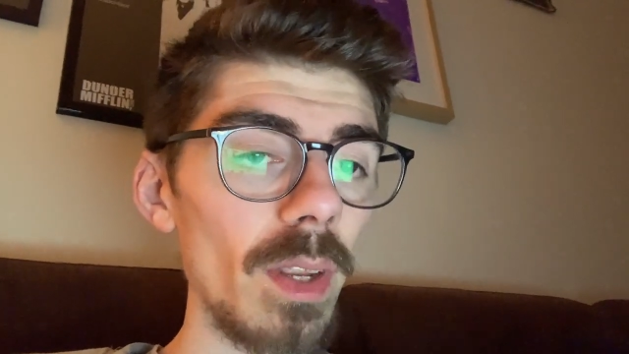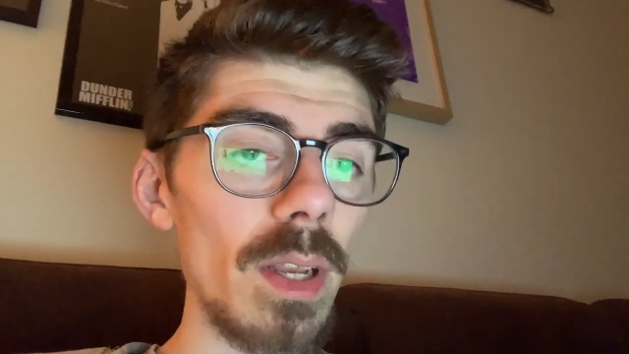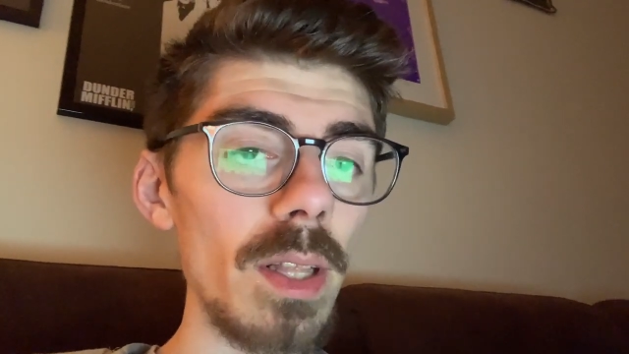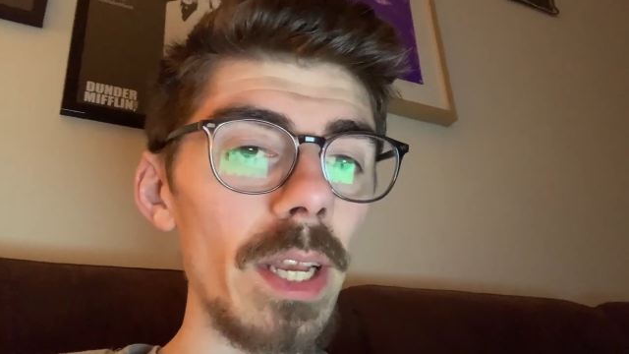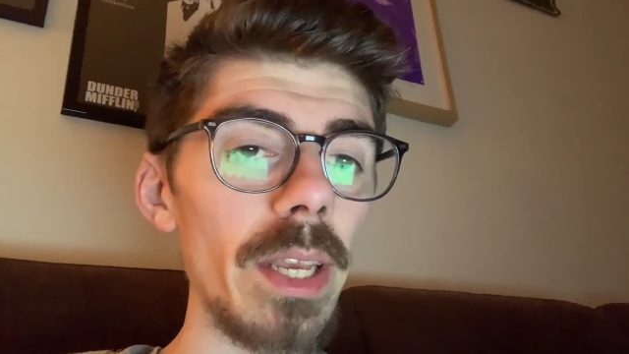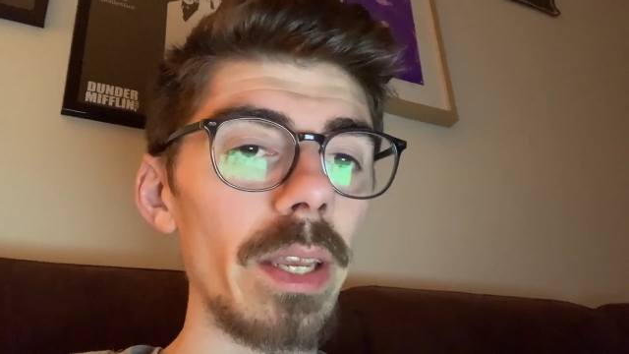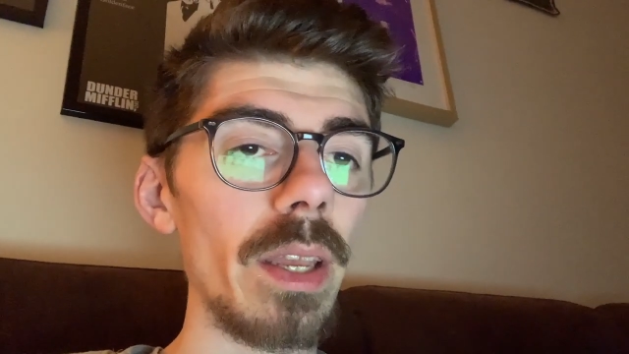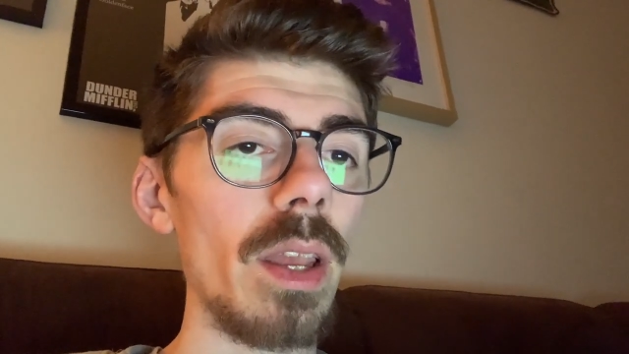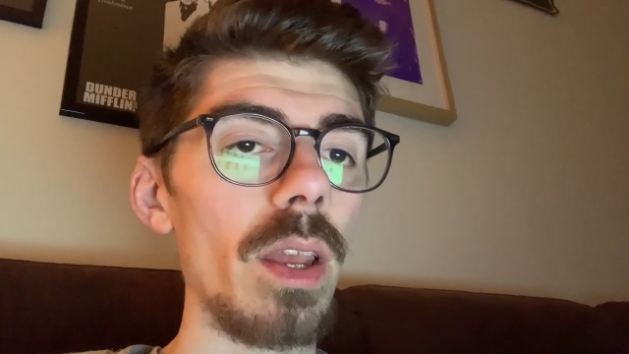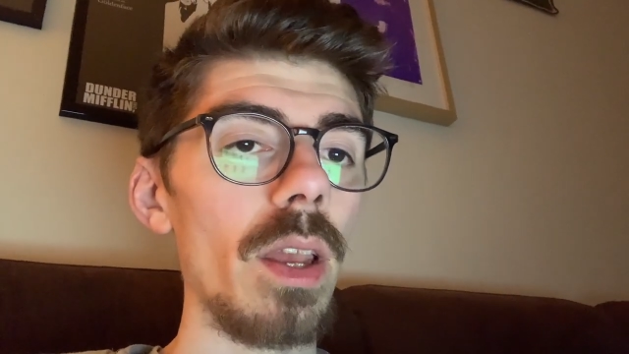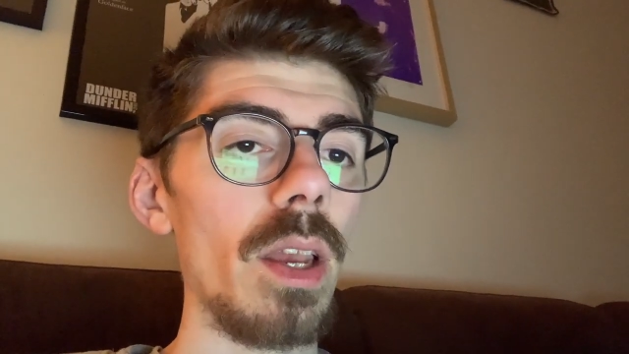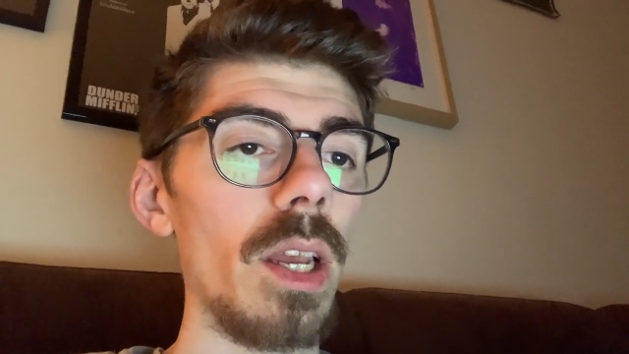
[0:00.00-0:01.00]
Like,
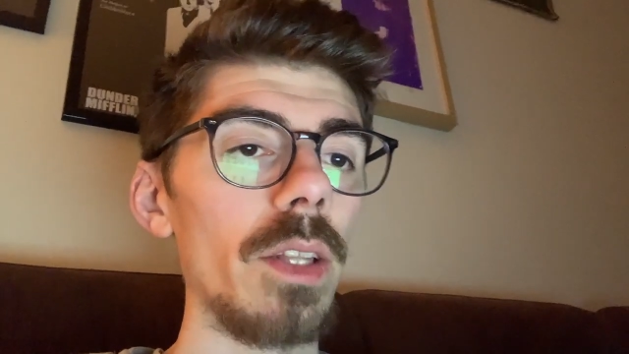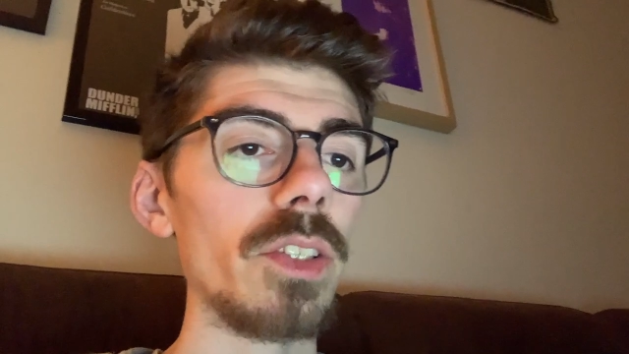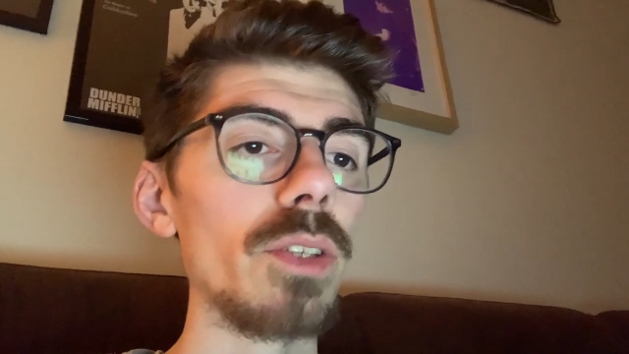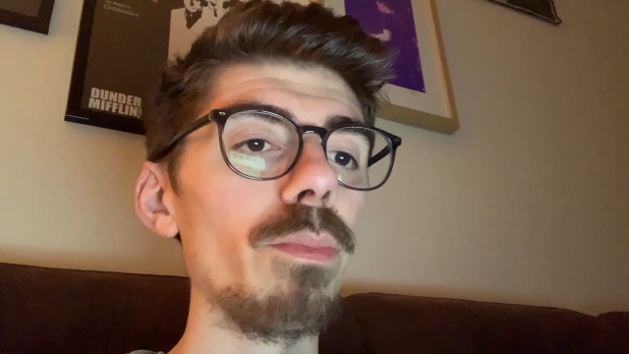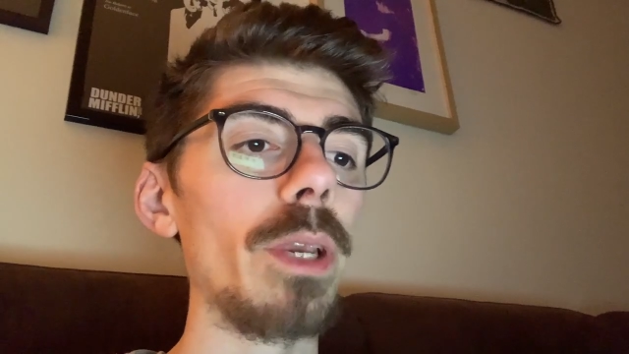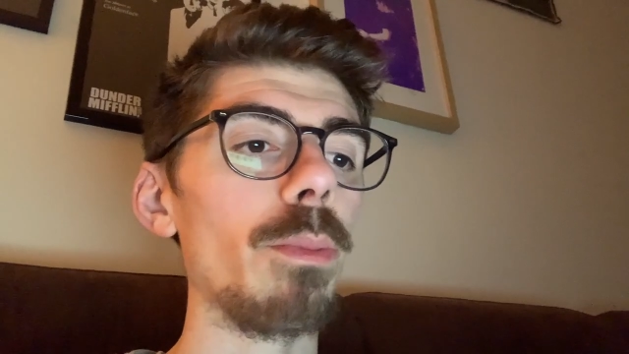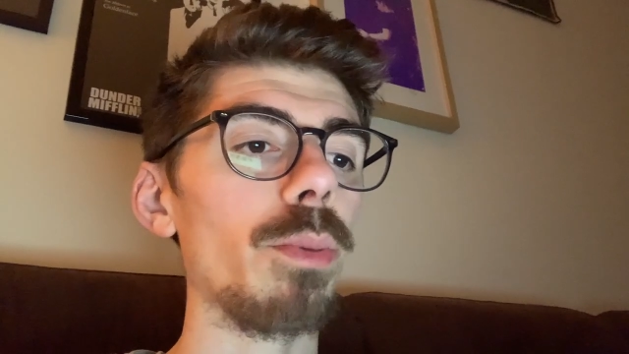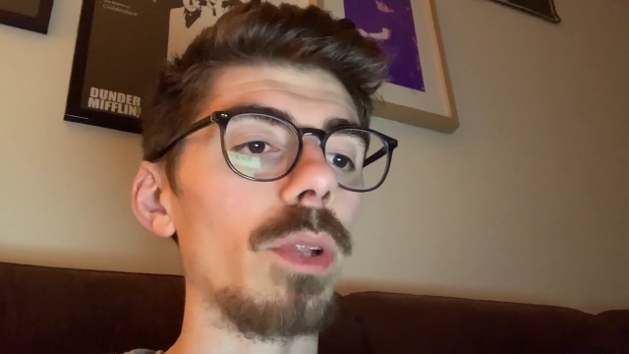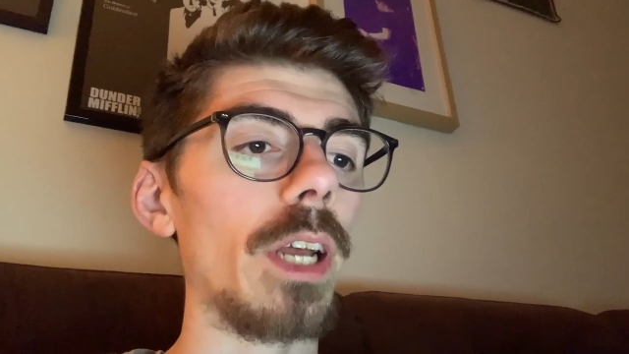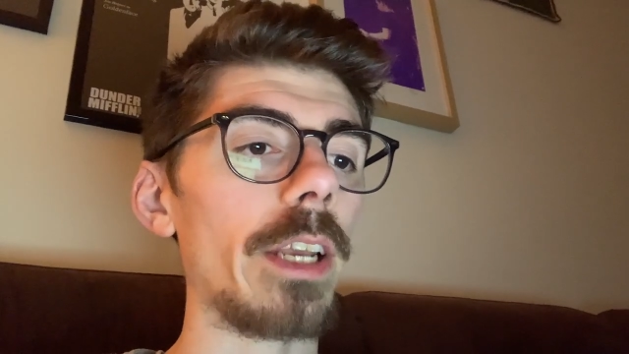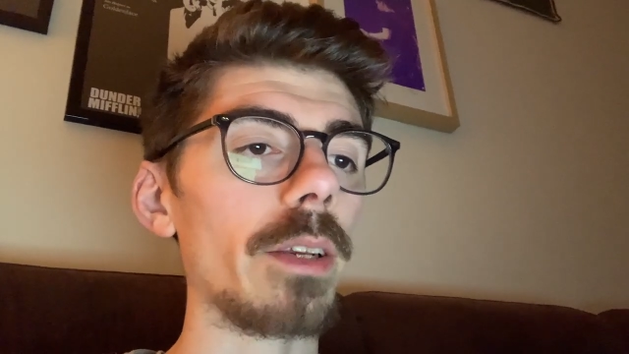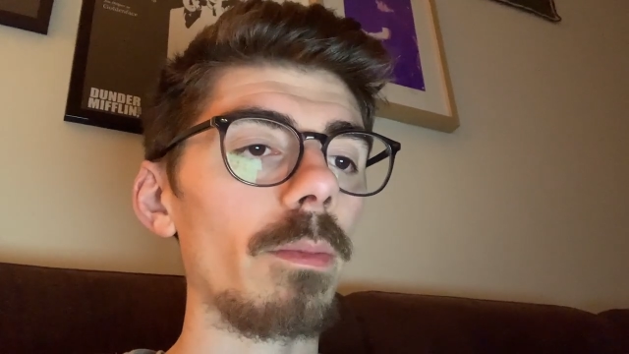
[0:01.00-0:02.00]
to some people,
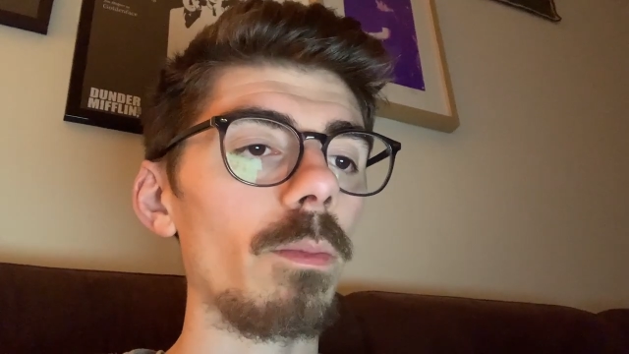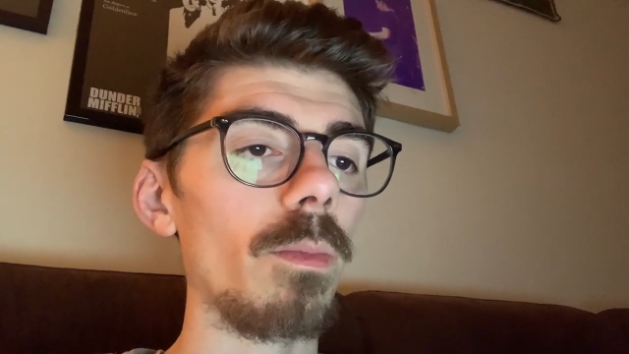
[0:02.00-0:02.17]
like,